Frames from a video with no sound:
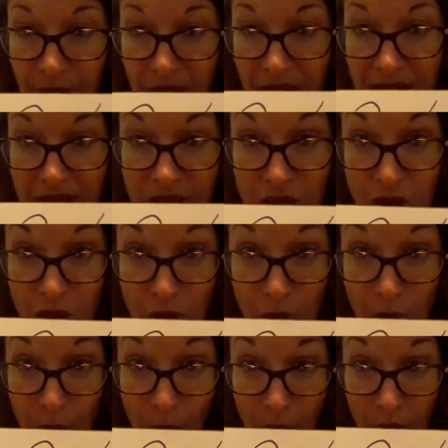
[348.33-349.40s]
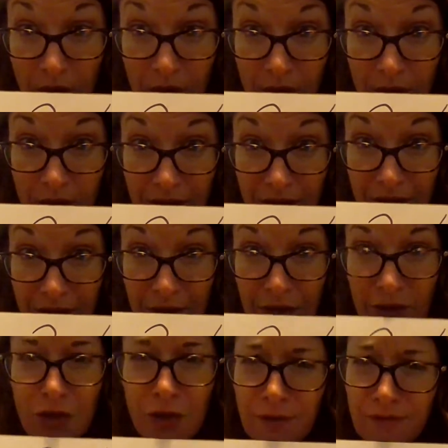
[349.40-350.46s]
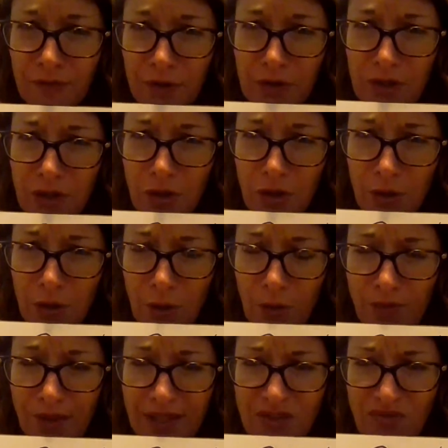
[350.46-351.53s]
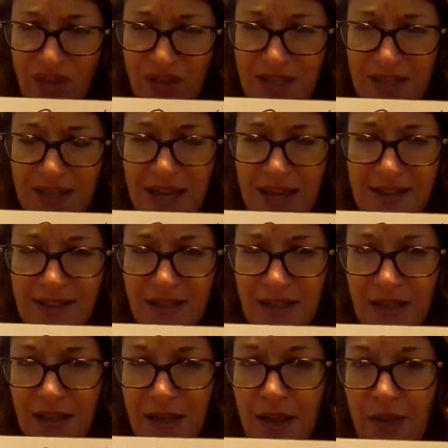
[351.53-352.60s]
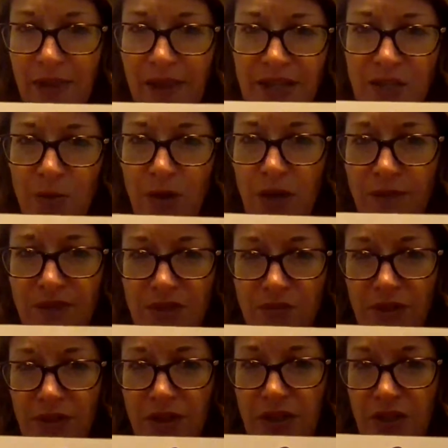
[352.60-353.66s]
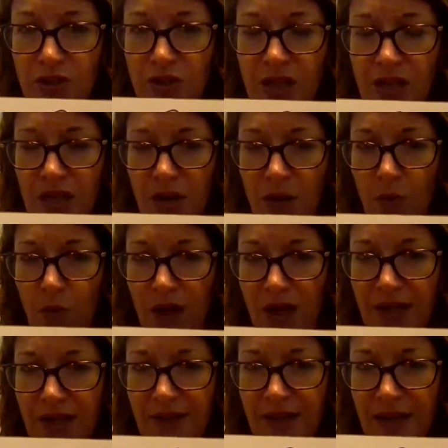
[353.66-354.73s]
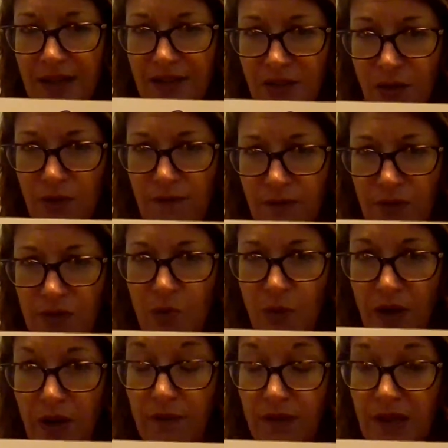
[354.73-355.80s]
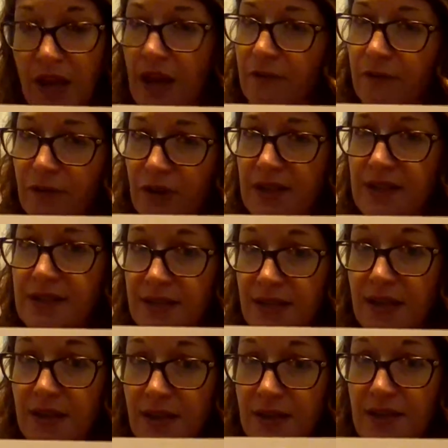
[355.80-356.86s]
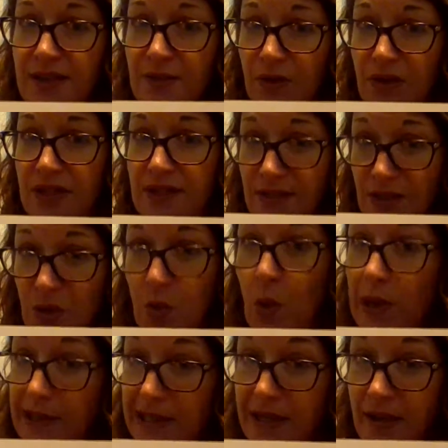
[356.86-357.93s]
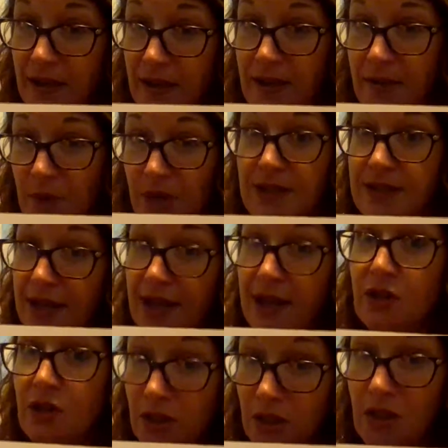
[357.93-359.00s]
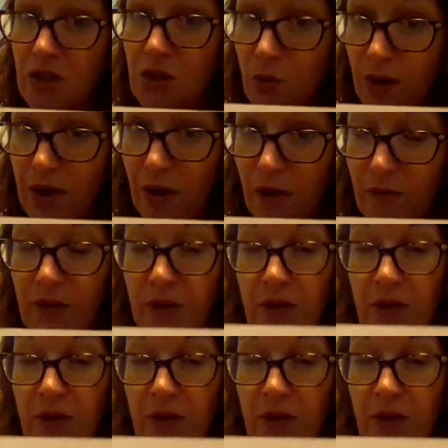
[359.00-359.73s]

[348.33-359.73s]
And a 2? Good for you. That's fantastic. That 12 is really tricky. A 1 and then a 2 for 12. A lot of friends think that this one is a 20, but it's actually a 12.